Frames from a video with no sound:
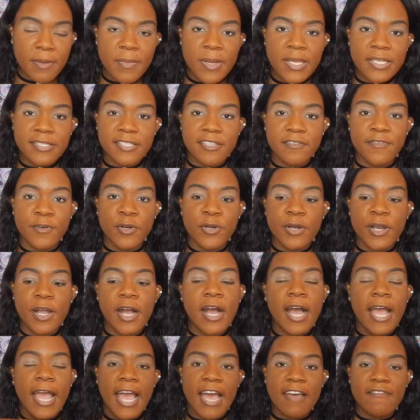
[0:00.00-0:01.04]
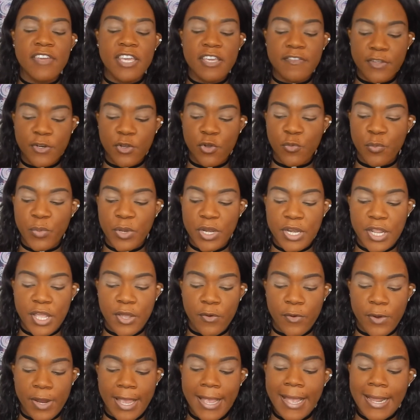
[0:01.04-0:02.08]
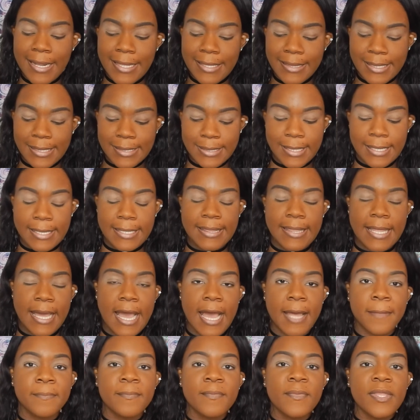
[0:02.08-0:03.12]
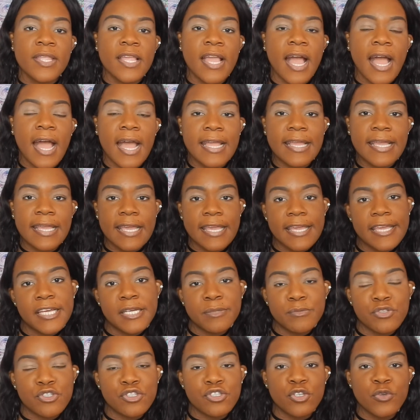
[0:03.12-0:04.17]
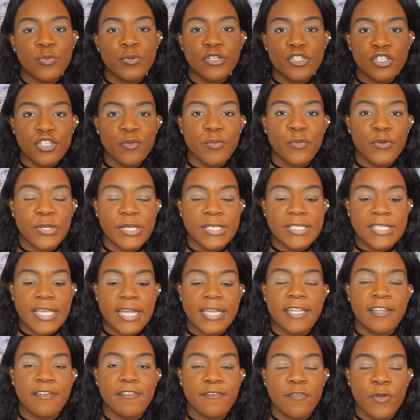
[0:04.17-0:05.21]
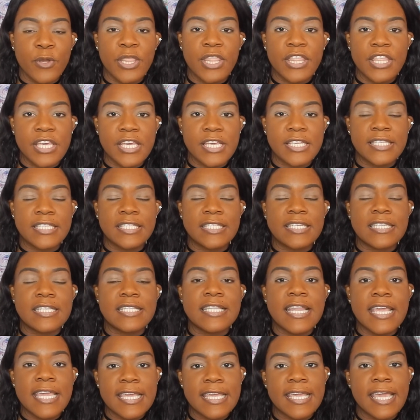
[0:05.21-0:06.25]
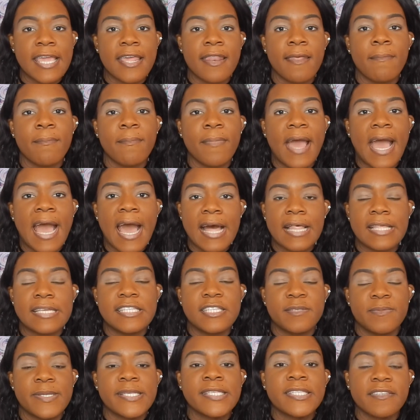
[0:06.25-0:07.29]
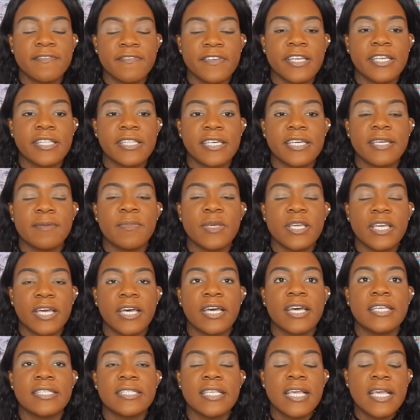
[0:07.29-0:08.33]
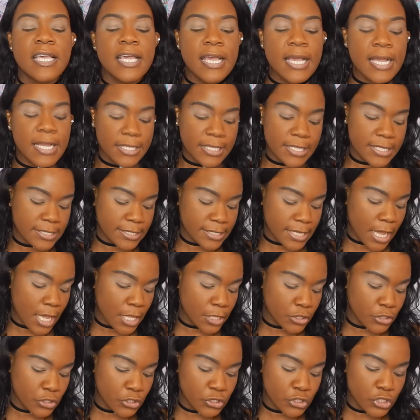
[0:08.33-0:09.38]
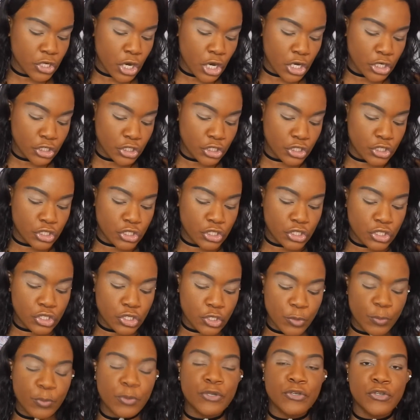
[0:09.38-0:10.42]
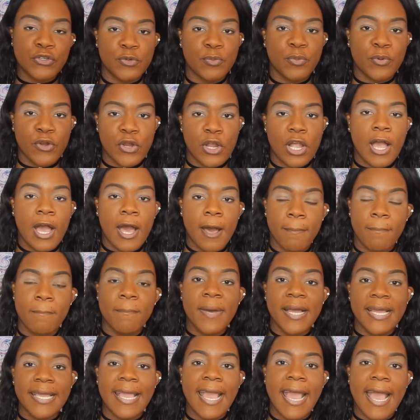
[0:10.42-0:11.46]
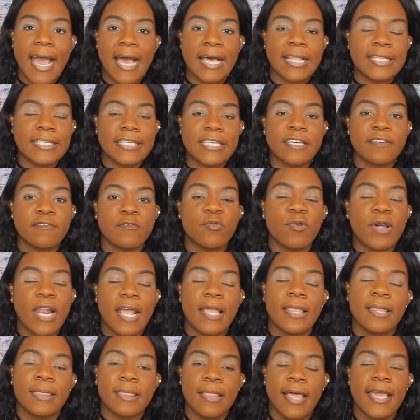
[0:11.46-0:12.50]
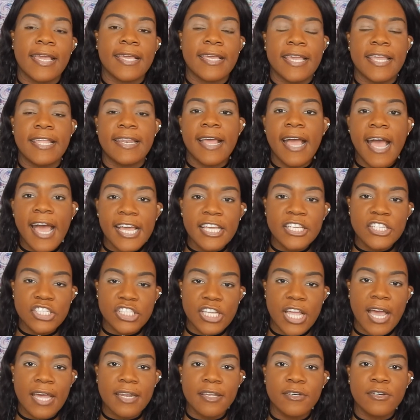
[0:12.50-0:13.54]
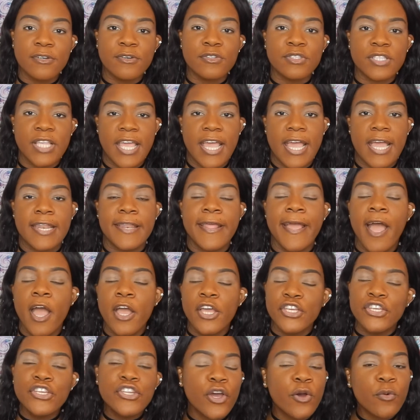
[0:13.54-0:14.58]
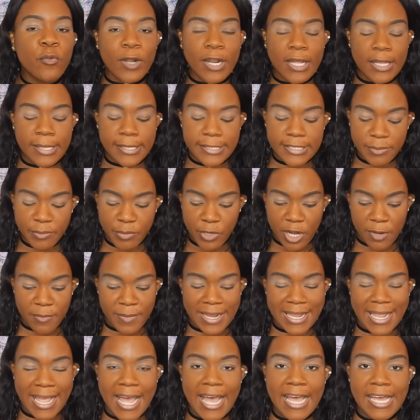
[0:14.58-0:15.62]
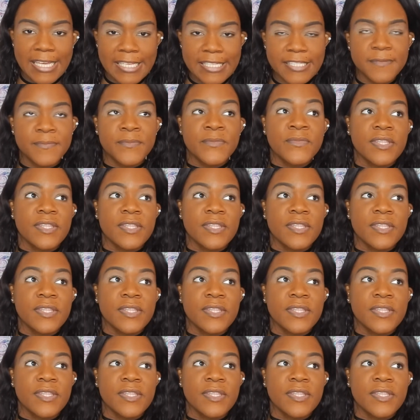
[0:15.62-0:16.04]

Sephora. I haven't even opened it or anything like that. I am super excited for this naked palette specifically because these colors are super duper up my alley of what I like in eyeshadows and you know what I like to put on my eyes.